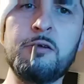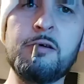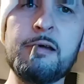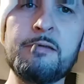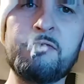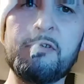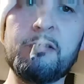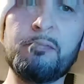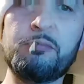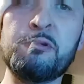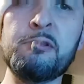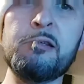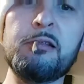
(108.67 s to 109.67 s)
don't have to
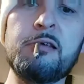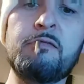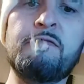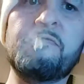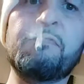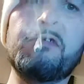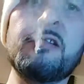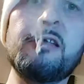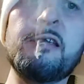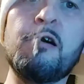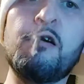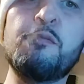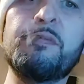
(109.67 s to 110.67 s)
completely
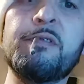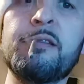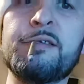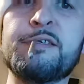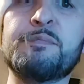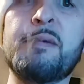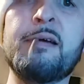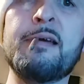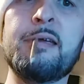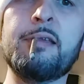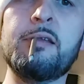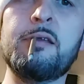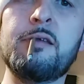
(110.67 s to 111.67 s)
fully open the
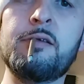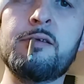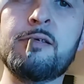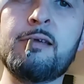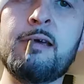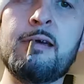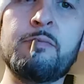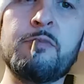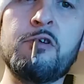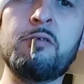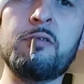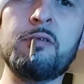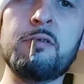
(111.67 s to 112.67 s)
spine. You see how
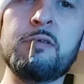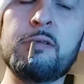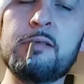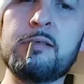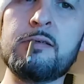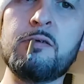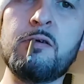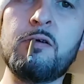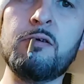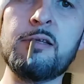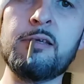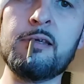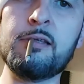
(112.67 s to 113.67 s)
I'm sort of
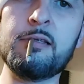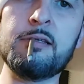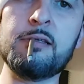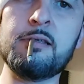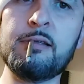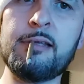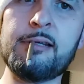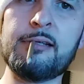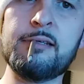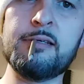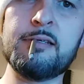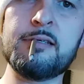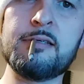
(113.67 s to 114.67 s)
holding it like
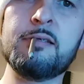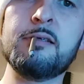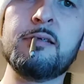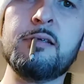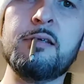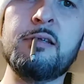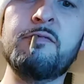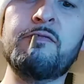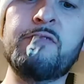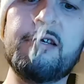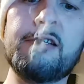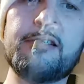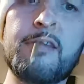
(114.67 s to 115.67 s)
this in the
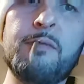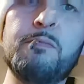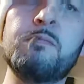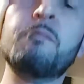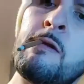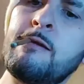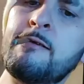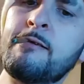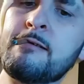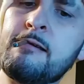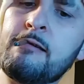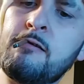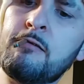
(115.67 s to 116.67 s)
V shape? You
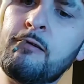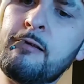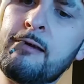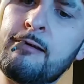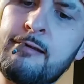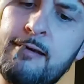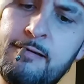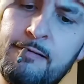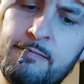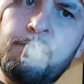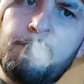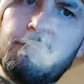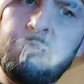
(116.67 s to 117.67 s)
just kind of hold it like that,
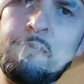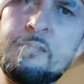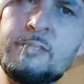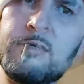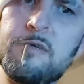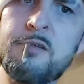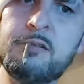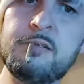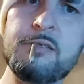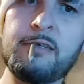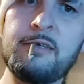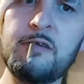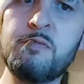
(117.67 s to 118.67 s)
your hands here, and
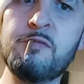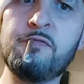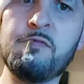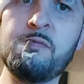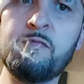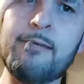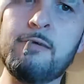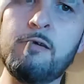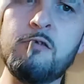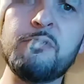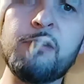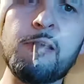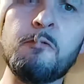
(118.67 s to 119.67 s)
just keep it from
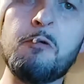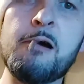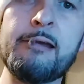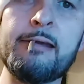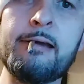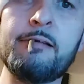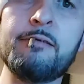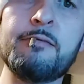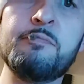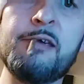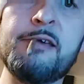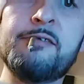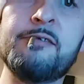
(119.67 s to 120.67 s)
opening wide out.
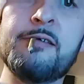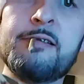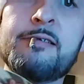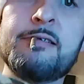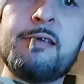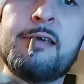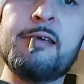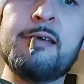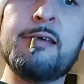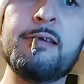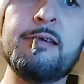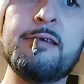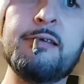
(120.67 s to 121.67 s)
Make sure it
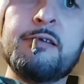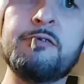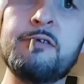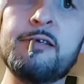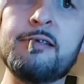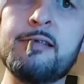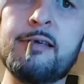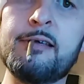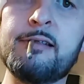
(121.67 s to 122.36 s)
stays creased, like